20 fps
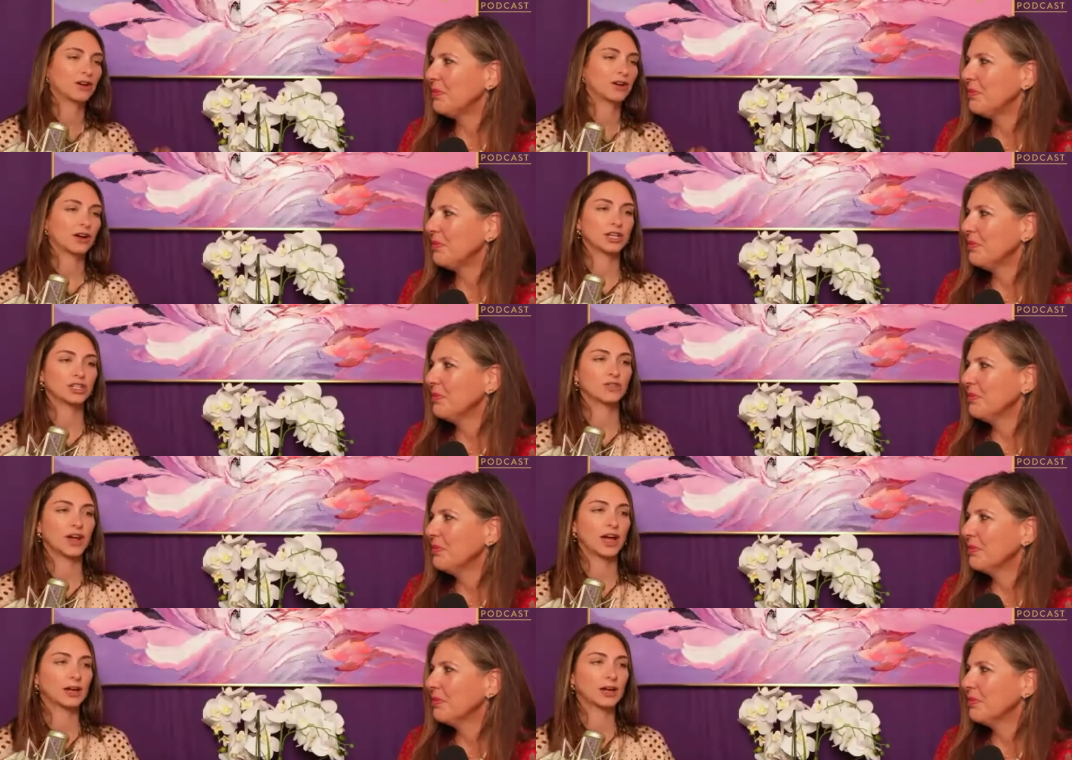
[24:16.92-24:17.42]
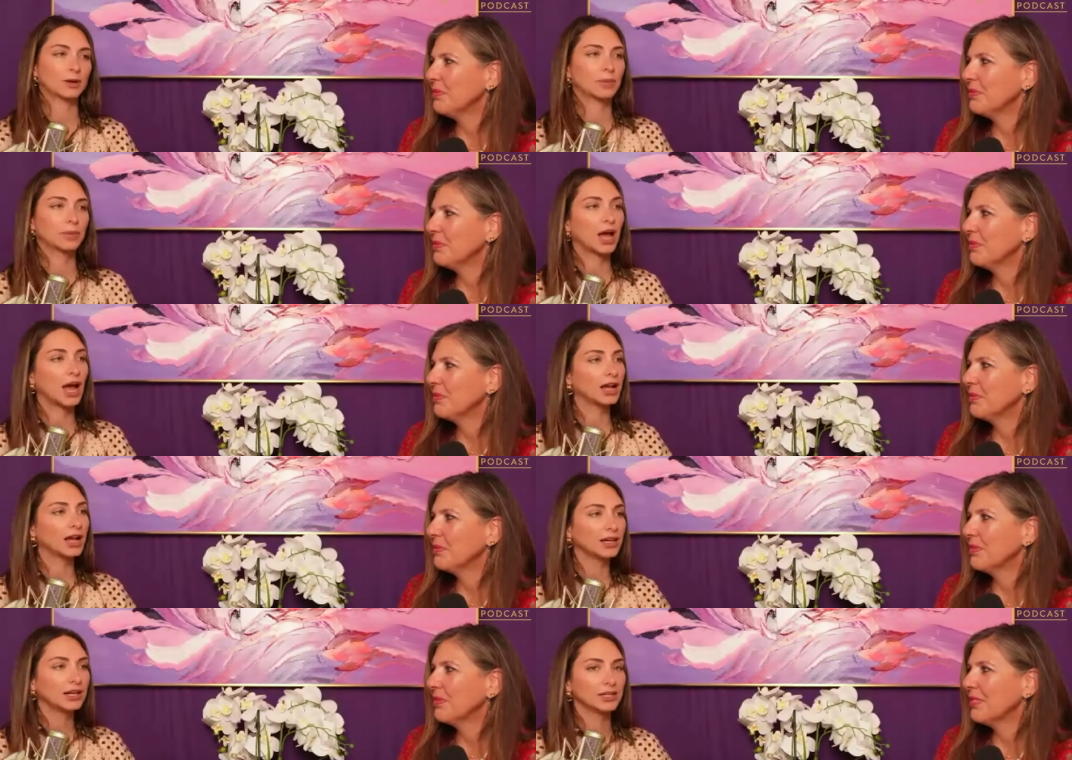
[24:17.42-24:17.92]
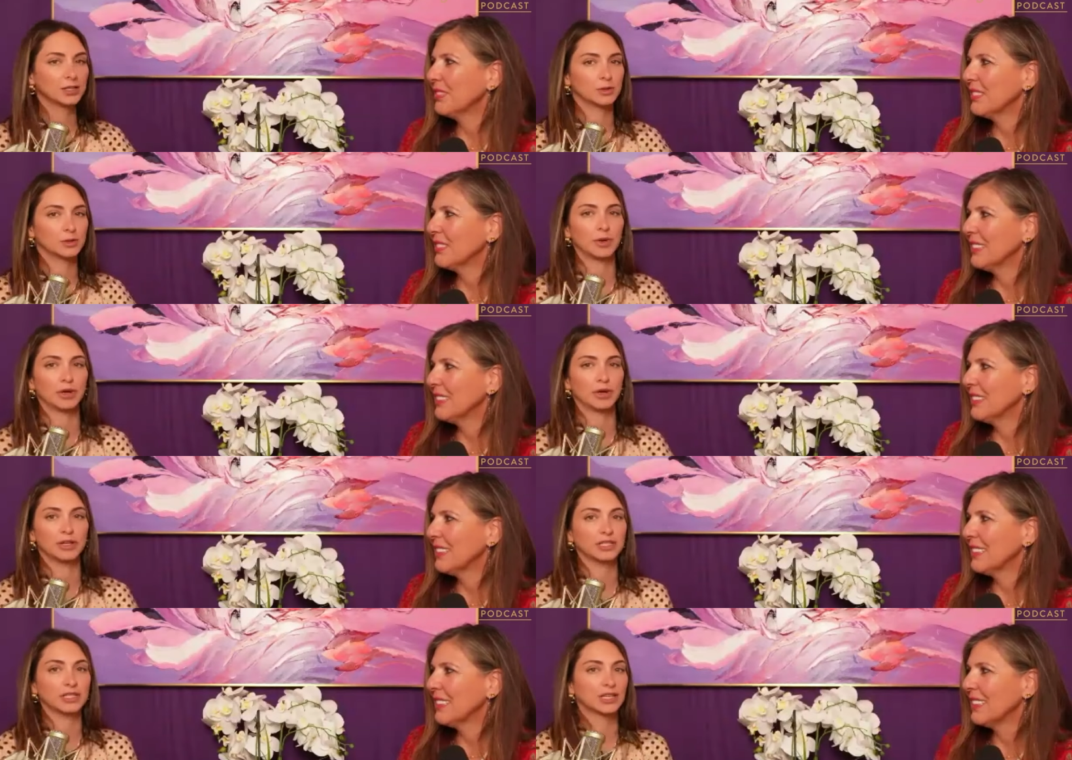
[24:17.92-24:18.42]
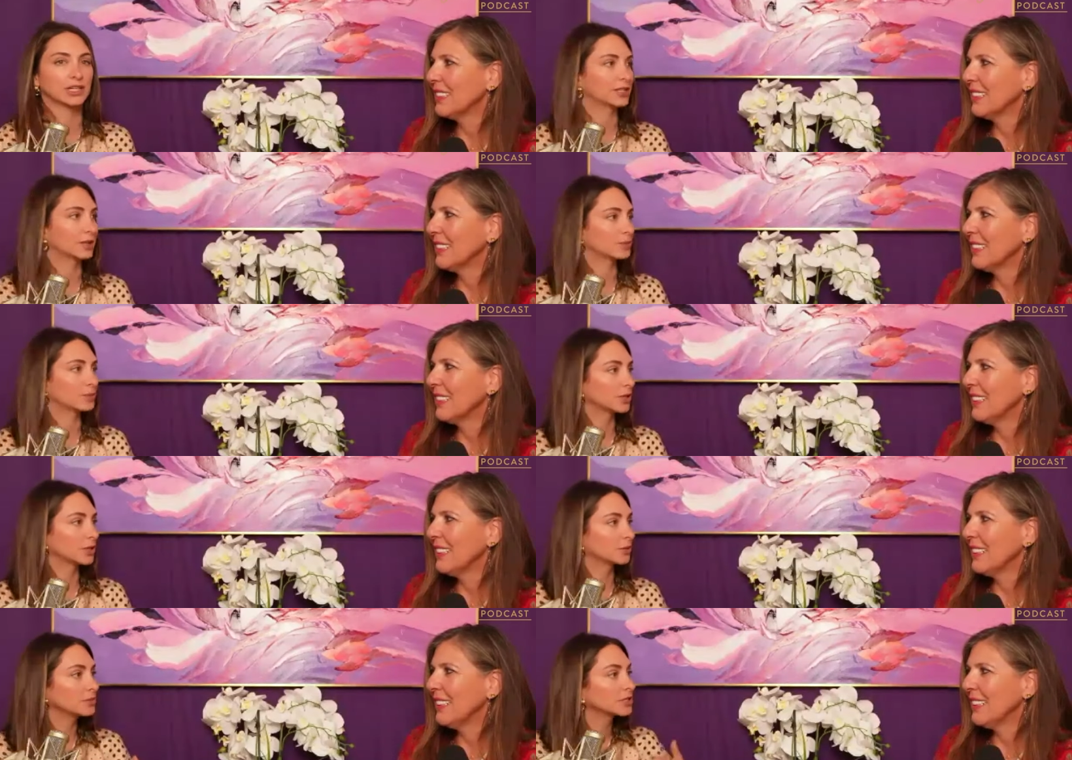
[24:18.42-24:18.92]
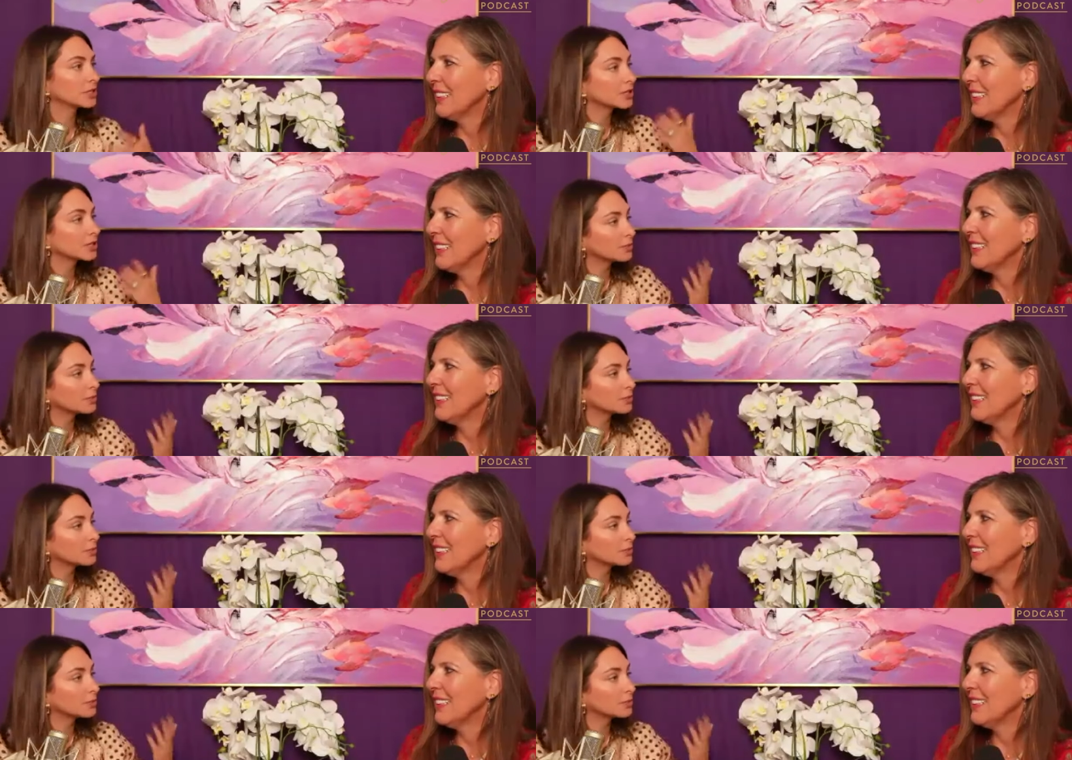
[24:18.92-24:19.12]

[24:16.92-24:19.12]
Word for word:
Speaker 1: it in our HVAC, but I didn't experience any symptoms